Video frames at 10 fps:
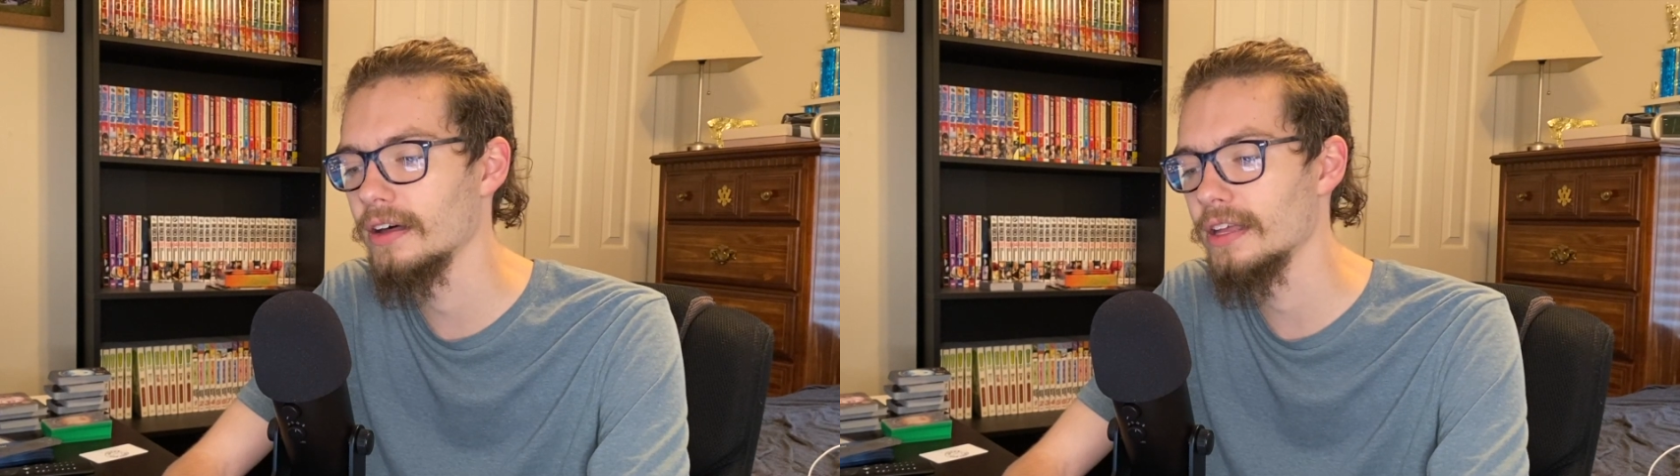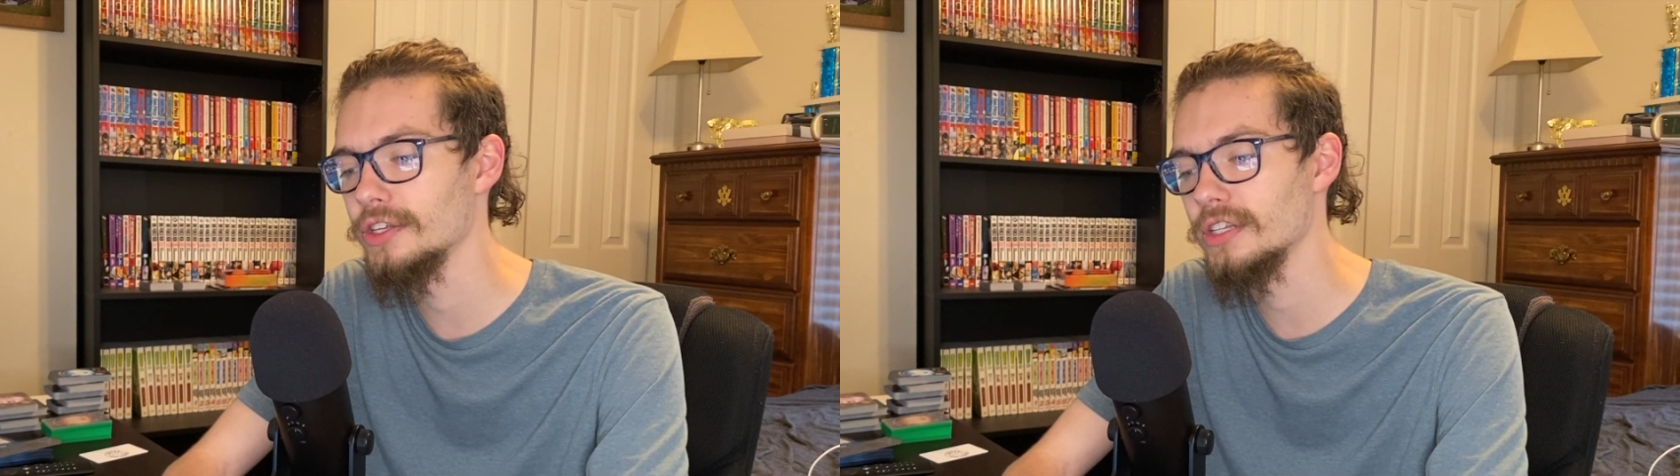
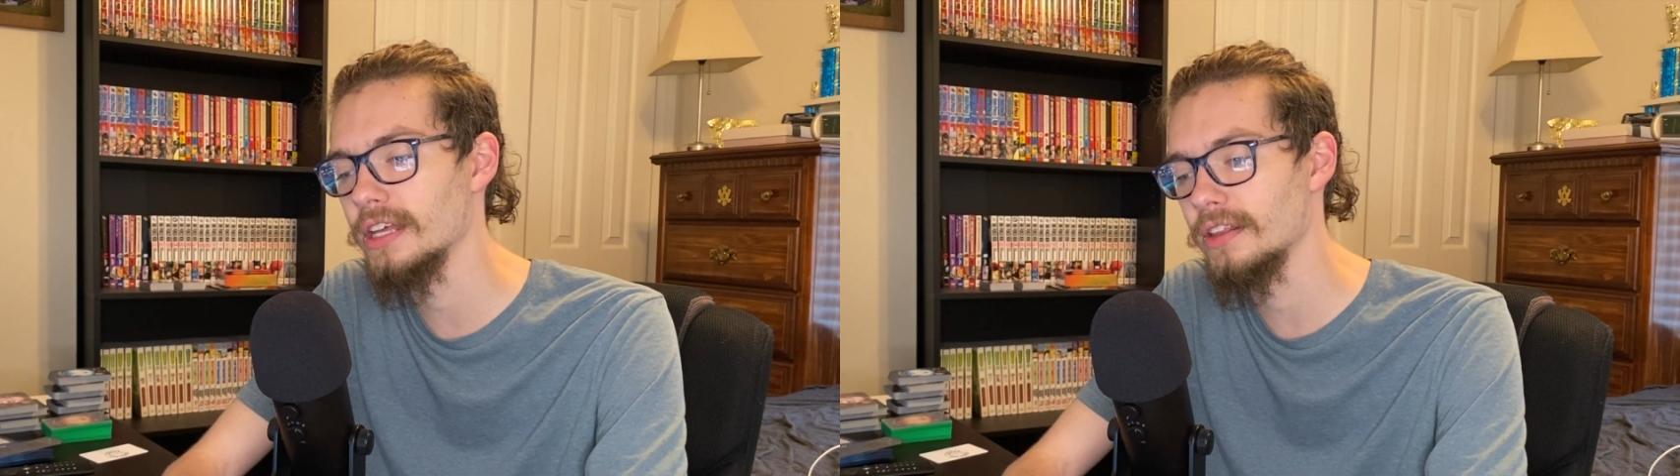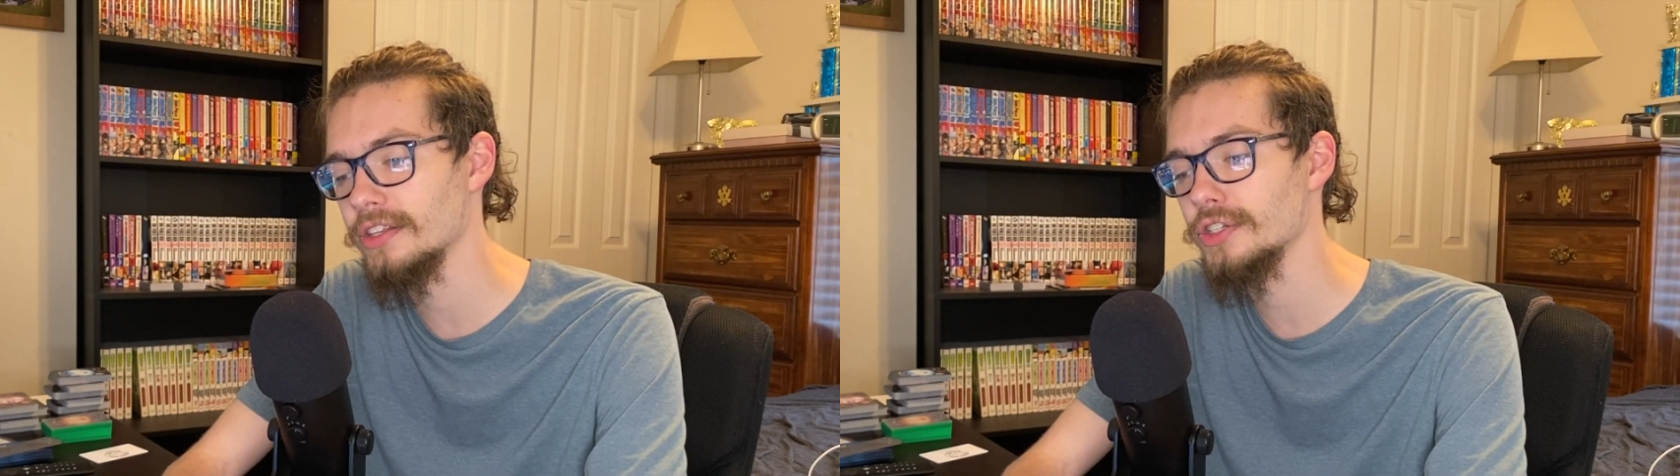
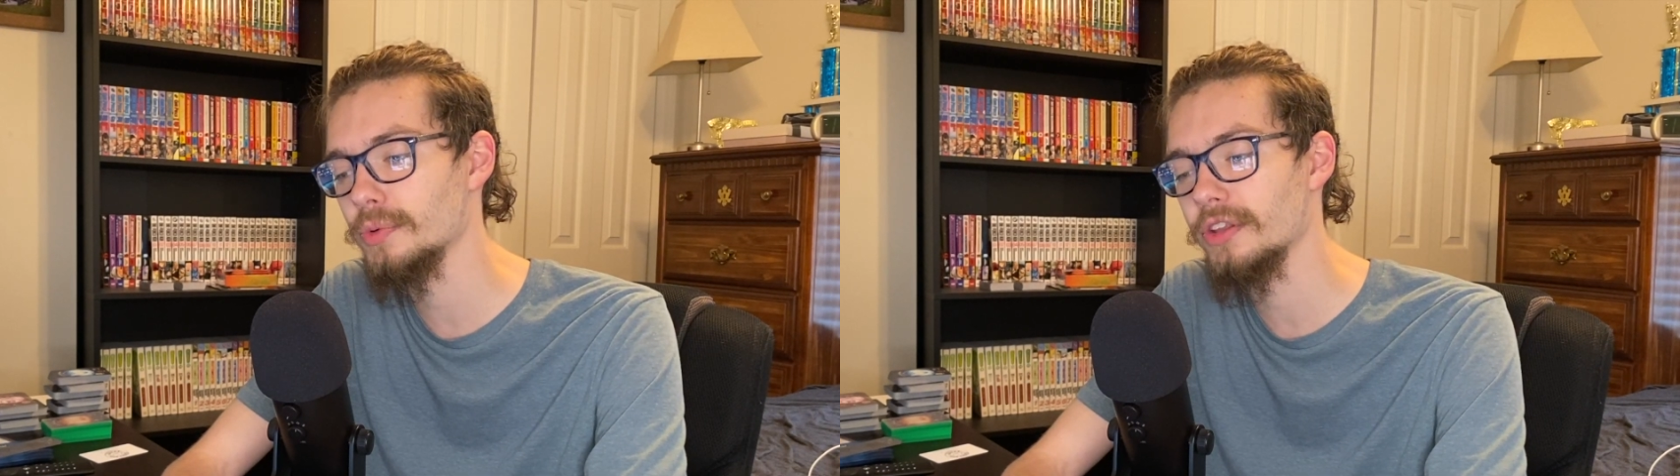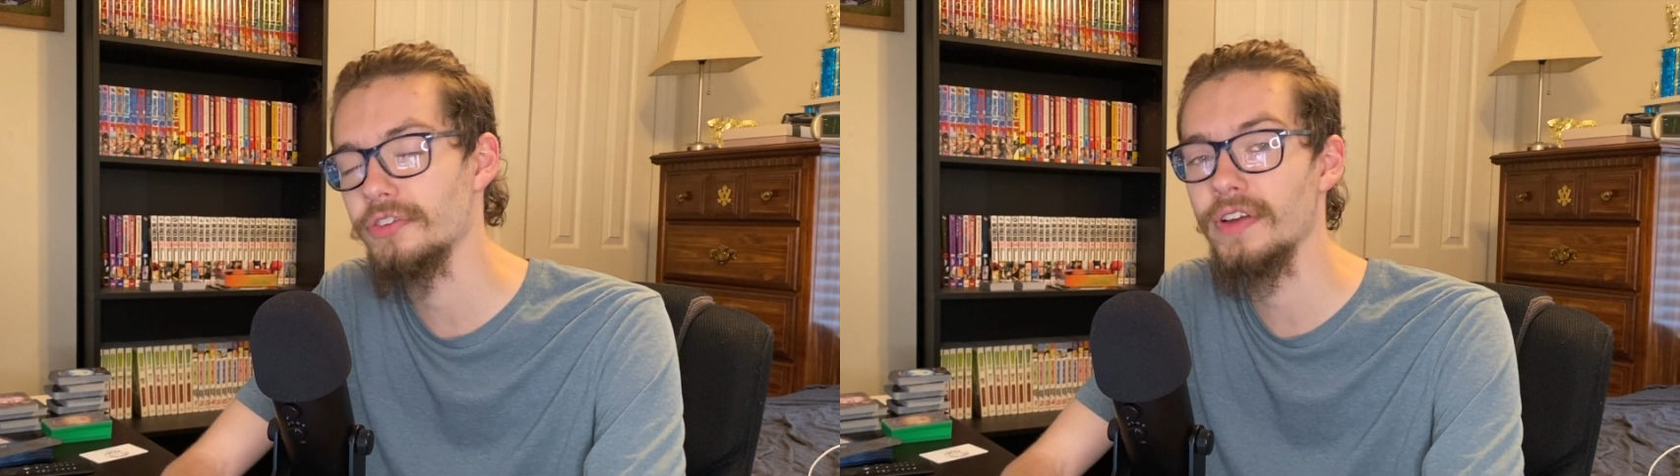this is
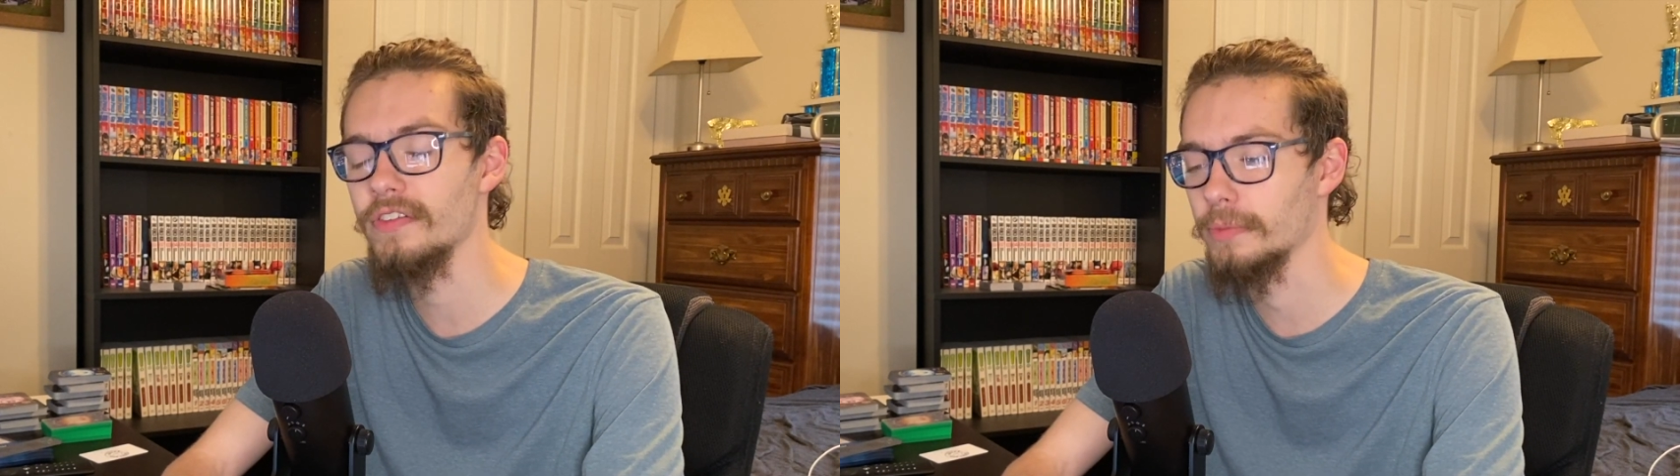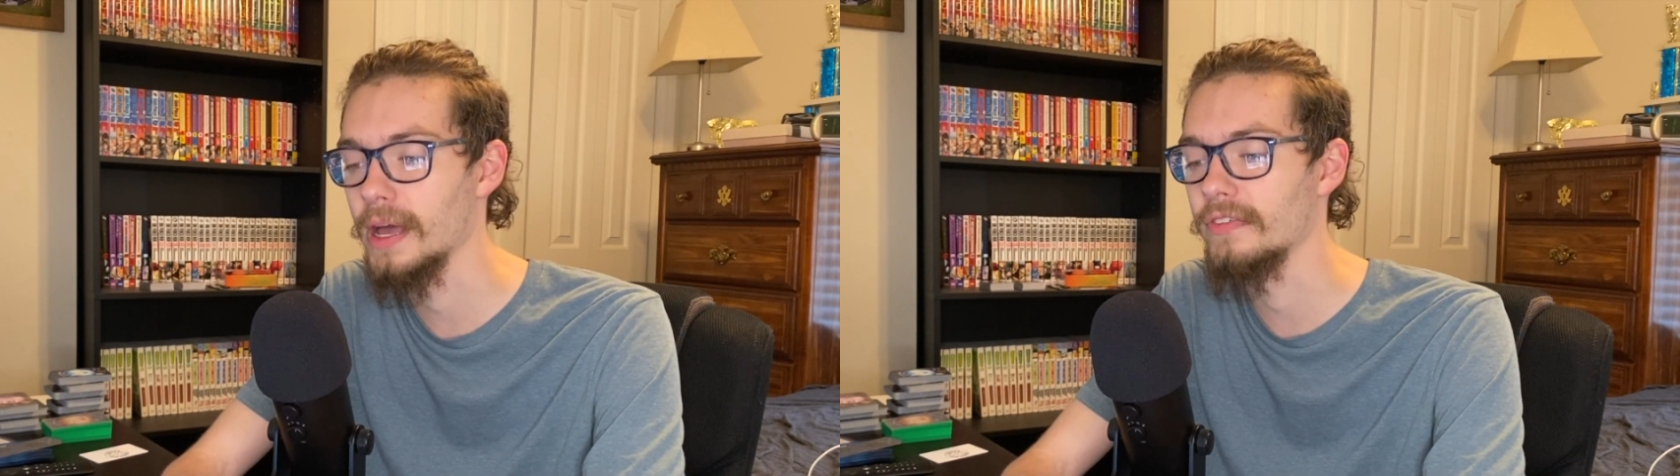one of their
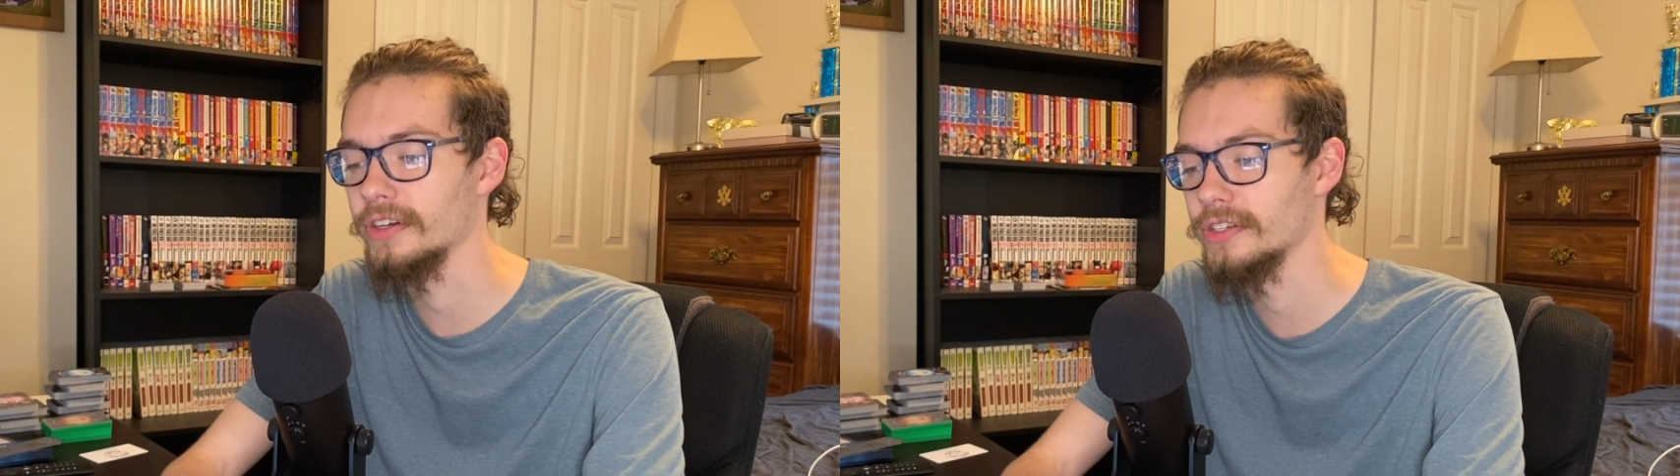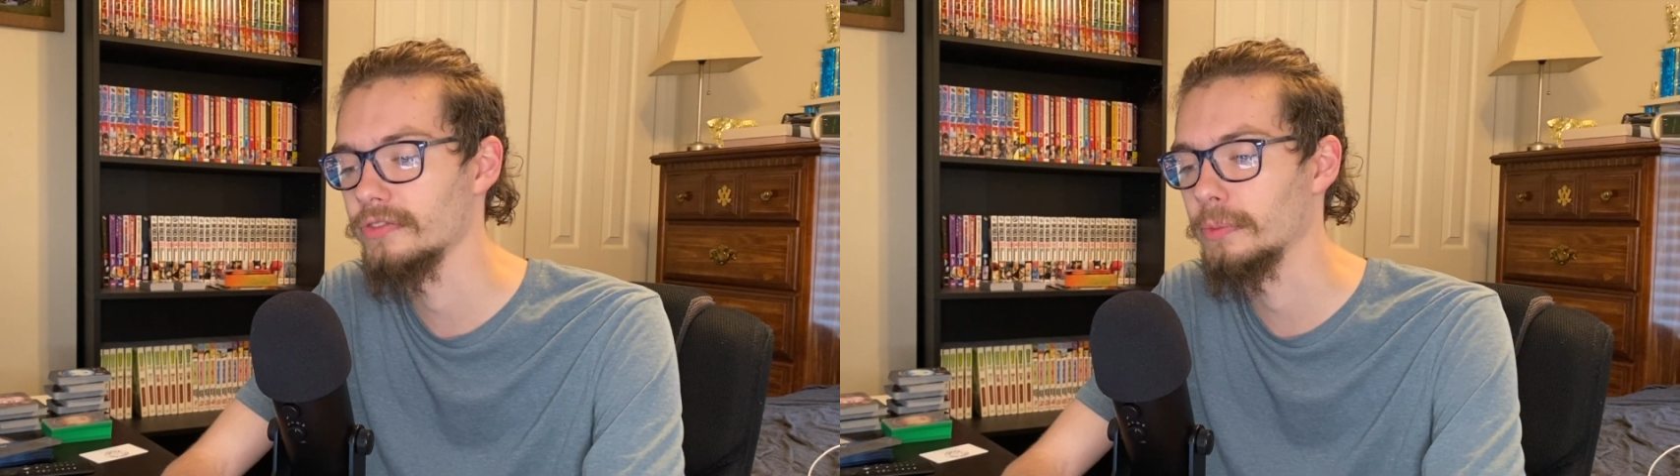favorite
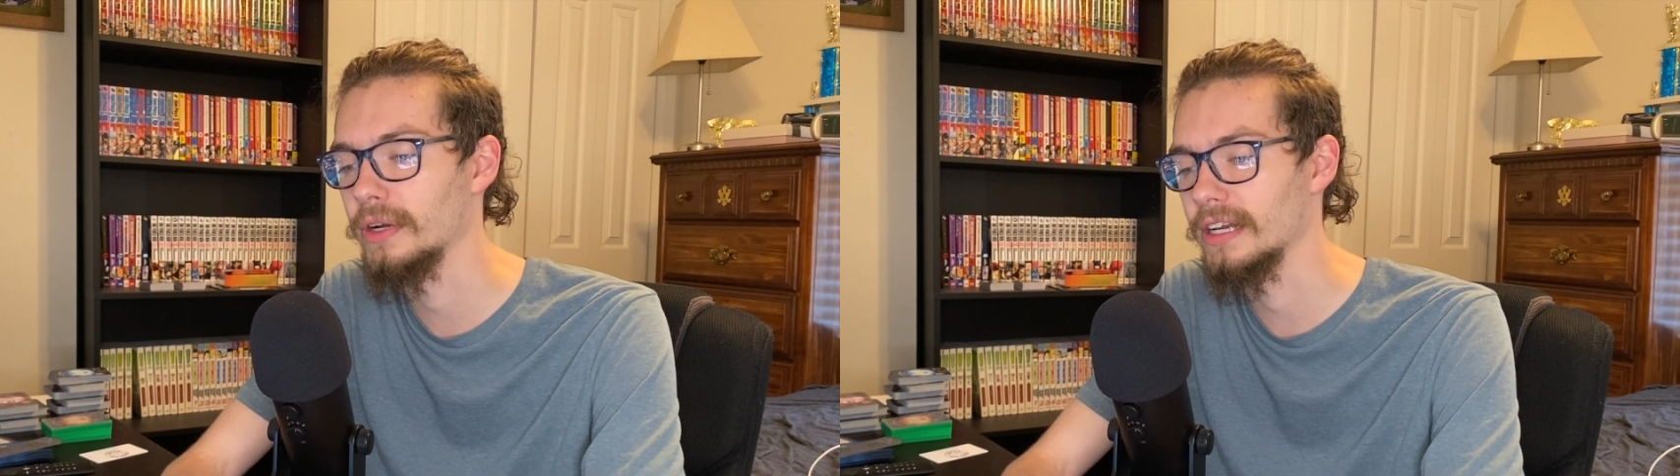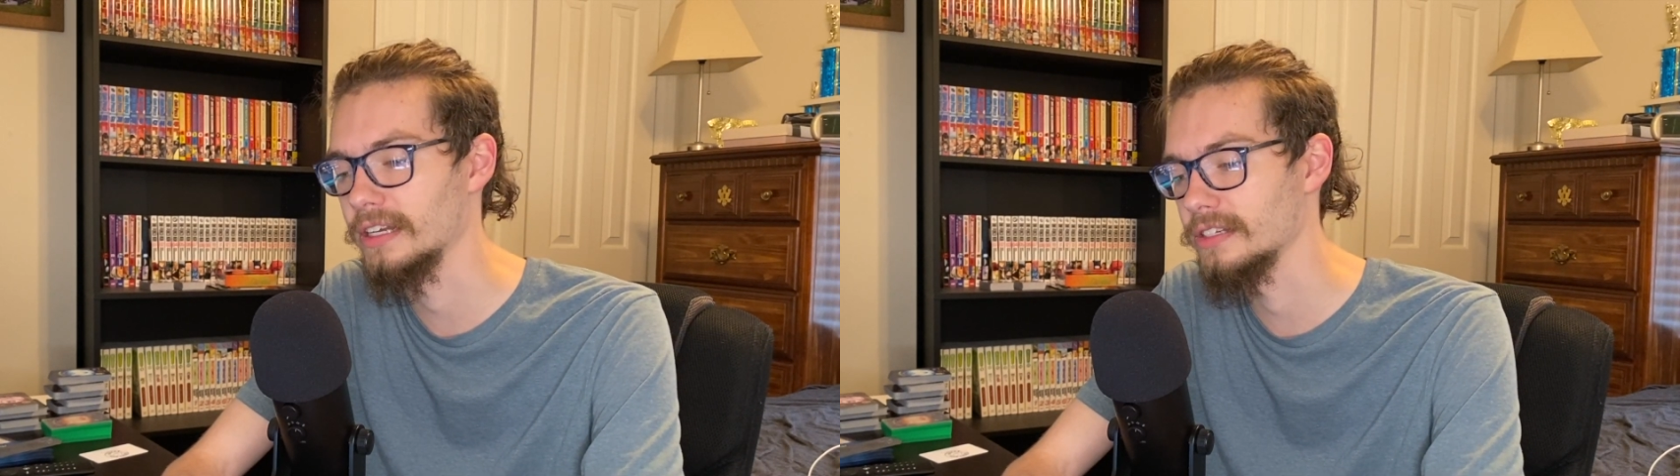Mavericks from
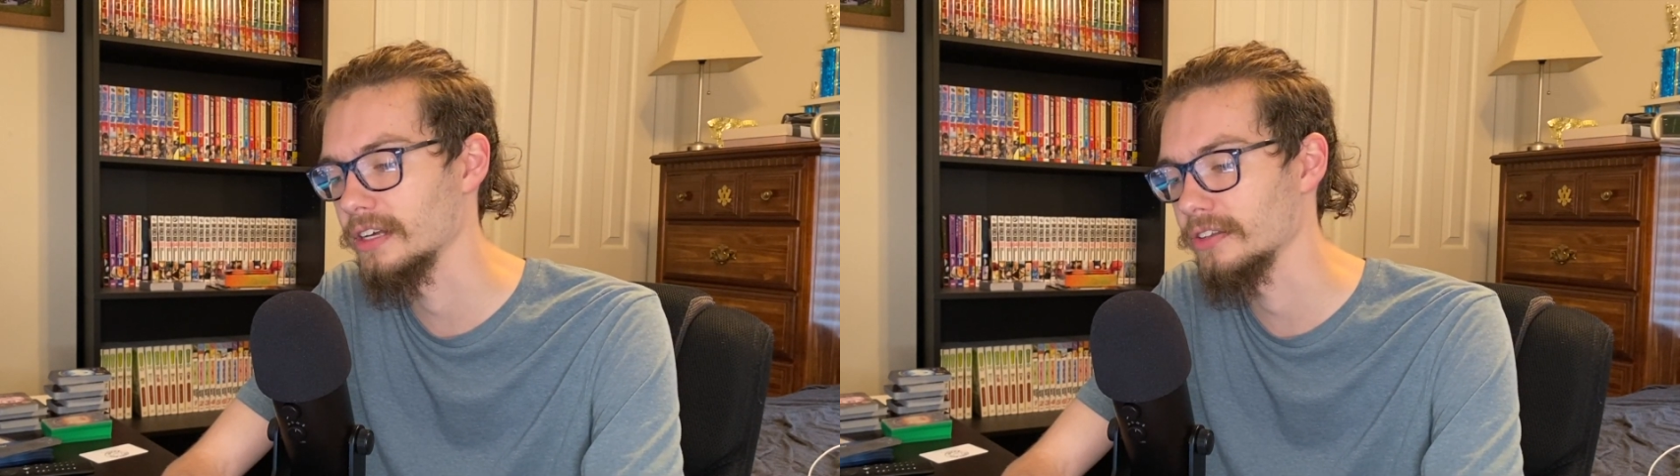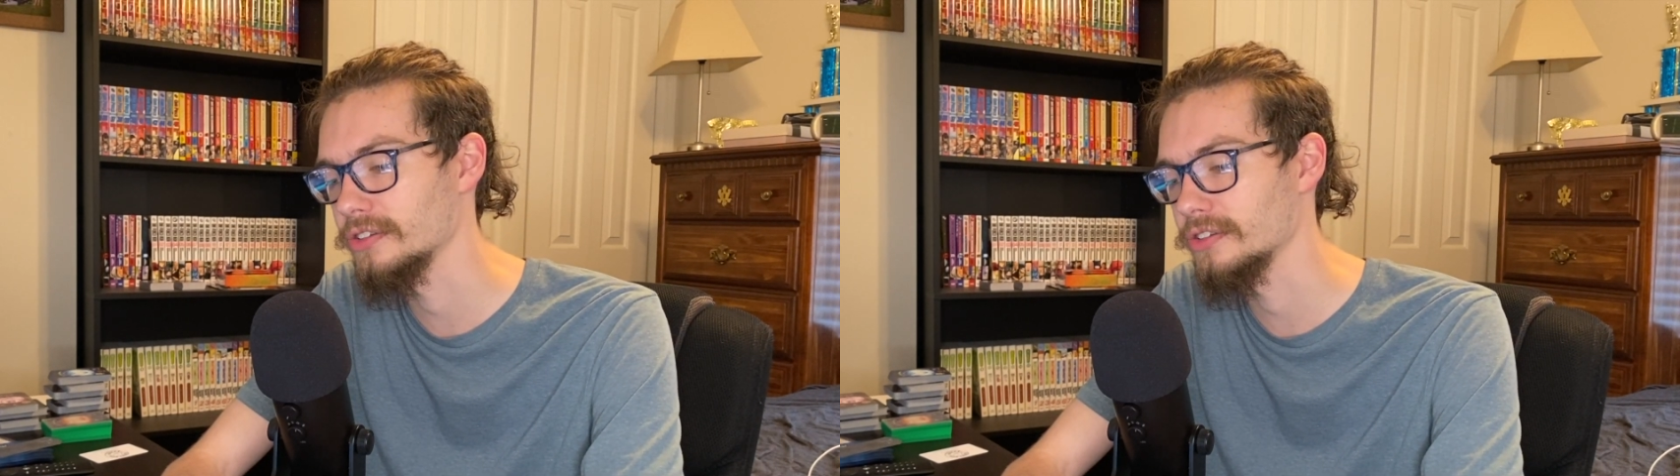what I can tell.